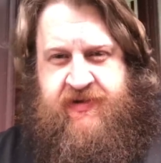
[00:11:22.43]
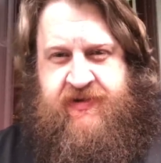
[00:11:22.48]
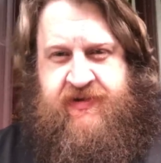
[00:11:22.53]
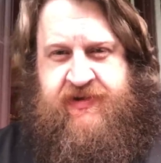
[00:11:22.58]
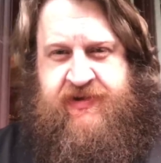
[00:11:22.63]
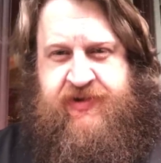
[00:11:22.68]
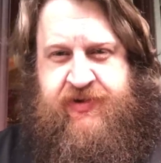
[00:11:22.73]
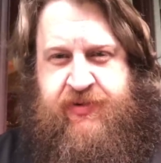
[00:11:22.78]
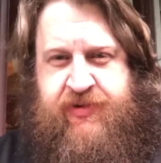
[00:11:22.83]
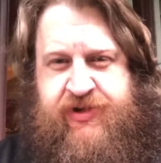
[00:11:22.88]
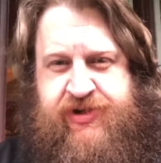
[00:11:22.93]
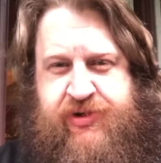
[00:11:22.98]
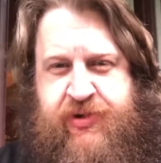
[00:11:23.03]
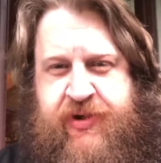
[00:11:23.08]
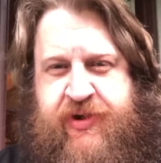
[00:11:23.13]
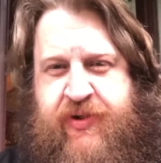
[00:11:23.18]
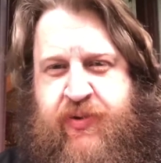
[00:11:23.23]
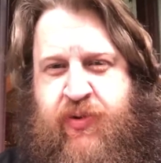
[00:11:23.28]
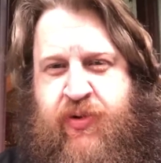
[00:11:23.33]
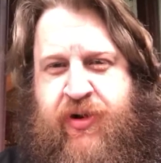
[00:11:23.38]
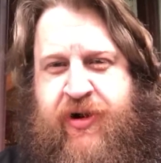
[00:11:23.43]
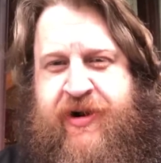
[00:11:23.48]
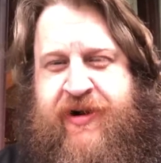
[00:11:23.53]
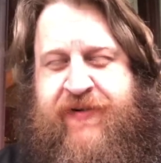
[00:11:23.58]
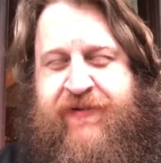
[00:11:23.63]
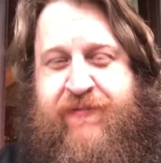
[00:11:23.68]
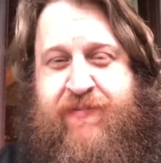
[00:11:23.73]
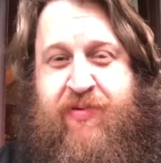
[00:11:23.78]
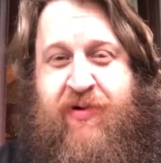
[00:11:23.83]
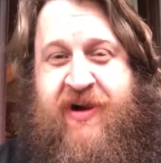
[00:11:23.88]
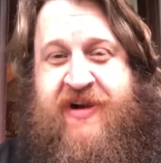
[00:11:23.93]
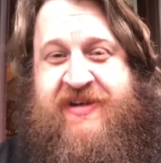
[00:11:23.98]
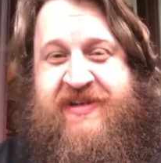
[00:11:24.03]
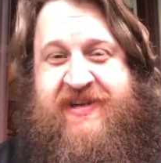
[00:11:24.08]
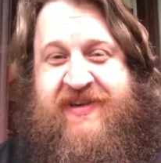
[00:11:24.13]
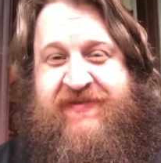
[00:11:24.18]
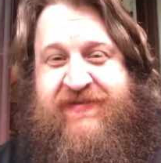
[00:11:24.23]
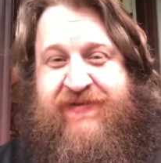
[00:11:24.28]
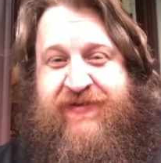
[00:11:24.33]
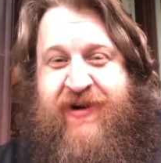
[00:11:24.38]
Do you enjoy the work of
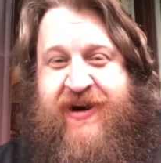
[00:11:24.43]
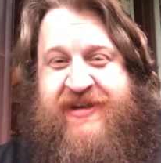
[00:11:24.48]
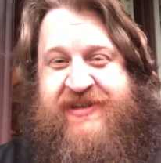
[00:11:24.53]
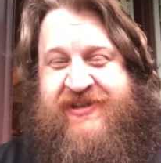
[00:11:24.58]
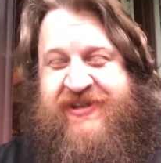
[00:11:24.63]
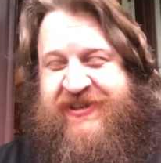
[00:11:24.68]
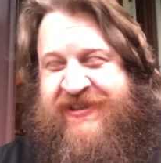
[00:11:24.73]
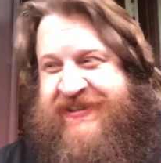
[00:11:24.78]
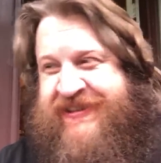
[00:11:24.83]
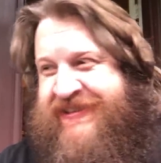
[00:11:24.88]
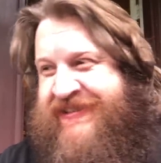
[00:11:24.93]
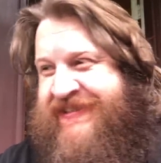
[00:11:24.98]
Brendan Fraser?